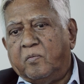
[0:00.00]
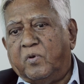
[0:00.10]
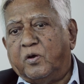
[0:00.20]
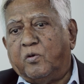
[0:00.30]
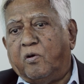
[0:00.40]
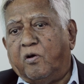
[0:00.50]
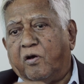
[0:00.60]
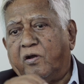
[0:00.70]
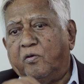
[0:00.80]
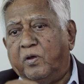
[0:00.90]
But to our
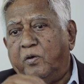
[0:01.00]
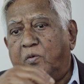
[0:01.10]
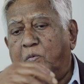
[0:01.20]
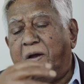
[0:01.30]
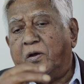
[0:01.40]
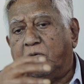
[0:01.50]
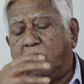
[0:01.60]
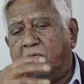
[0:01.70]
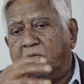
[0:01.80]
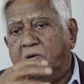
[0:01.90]
horror, when we went
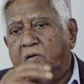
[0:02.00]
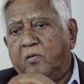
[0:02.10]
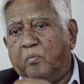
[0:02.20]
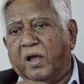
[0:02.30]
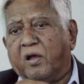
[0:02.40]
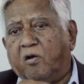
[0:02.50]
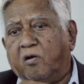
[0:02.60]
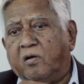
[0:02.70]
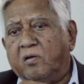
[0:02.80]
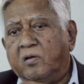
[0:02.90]
to
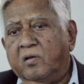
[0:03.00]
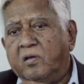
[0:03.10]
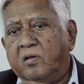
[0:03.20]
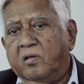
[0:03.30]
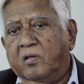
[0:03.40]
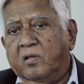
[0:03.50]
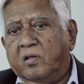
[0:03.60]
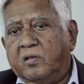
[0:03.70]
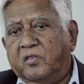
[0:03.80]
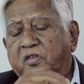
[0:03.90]
Bangkok,
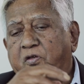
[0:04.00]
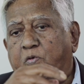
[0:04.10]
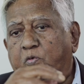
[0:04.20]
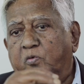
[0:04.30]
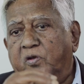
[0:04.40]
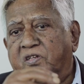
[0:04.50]
these two,